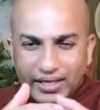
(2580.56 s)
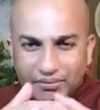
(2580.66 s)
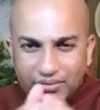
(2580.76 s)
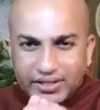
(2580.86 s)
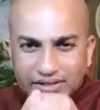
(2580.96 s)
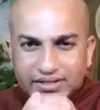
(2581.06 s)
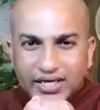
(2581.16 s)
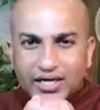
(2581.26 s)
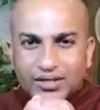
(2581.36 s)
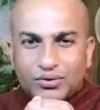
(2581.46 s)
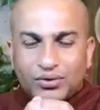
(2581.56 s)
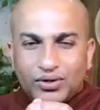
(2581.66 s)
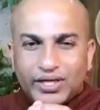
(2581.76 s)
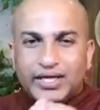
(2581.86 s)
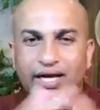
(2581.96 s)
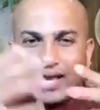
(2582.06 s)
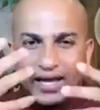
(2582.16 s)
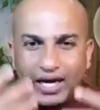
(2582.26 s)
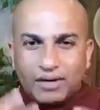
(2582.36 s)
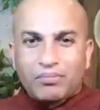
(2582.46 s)
and start to hold it
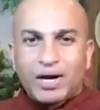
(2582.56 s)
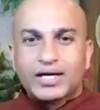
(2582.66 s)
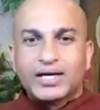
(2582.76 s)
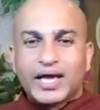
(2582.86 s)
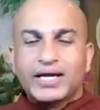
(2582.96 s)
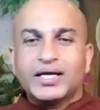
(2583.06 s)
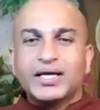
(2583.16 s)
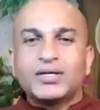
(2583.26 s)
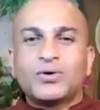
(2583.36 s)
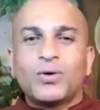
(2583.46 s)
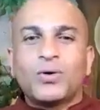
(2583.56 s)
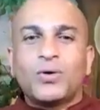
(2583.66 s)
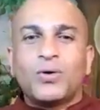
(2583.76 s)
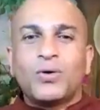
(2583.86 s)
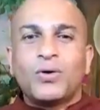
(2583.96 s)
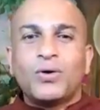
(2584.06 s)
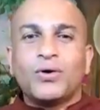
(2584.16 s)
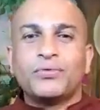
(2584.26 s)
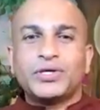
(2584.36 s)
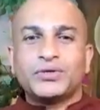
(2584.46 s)
and blood carry it go all
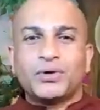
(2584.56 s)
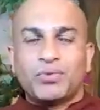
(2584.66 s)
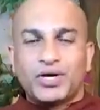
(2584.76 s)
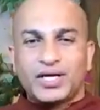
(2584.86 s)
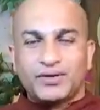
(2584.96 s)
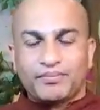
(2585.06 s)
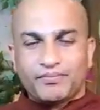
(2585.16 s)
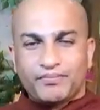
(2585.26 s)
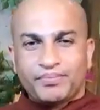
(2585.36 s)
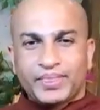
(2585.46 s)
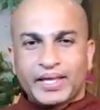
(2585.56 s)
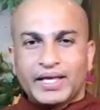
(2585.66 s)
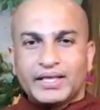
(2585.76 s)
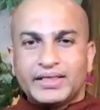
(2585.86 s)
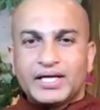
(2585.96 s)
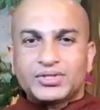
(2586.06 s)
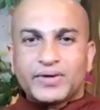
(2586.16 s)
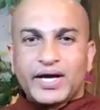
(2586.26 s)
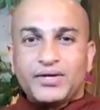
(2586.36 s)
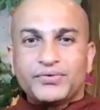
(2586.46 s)
over your body that's
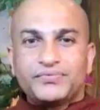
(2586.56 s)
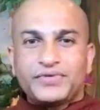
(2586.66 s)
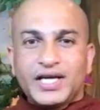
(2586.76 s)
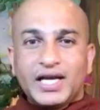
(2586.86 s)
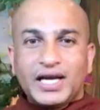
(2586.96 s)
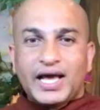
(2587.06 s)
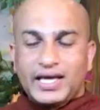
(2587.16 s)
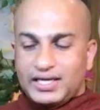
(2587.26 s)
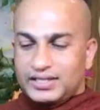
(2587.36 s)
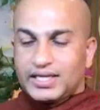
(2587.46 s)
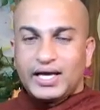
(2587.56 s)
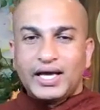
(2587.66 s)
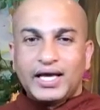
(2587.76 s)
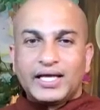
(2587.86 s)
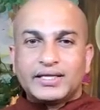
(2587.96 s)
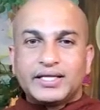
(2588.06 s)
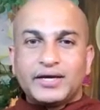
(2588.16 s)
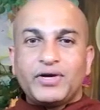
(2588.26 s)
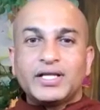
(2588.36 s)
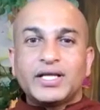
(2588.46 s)
why you feel like the, the
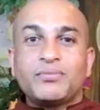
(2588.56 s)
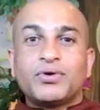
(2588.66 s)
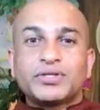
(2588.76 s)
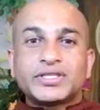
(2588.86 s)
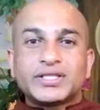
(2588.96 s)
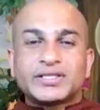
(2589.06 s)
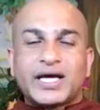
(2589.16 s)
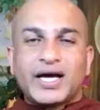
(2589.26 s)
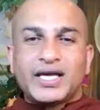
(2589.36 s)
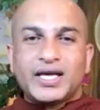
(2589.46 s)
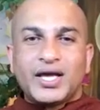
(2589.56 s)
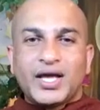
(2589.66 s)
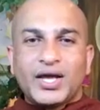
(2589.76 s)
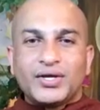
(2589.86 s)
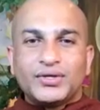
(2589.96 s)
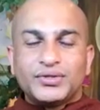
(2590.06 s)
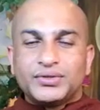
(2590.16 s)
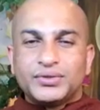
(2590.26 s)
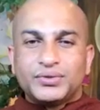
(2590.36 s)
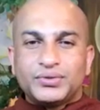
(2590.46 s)
when the emotions high
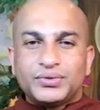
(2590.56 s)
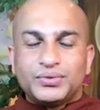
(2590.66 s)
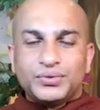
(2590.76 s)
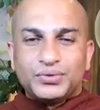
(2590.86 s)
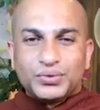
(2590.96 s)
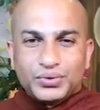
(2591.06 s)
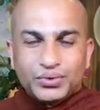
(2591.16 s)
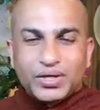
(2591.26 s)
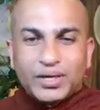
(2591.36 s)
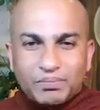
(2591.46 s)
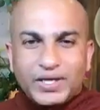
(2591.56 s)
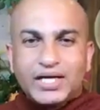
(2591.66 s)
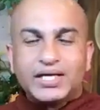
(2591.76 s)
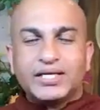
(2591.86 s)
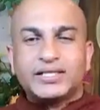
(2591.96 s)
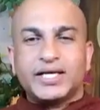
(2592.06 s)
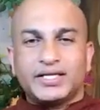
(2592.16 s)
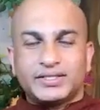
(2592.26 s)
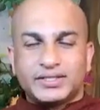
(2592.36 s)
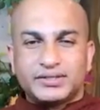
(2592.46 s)
you you completely change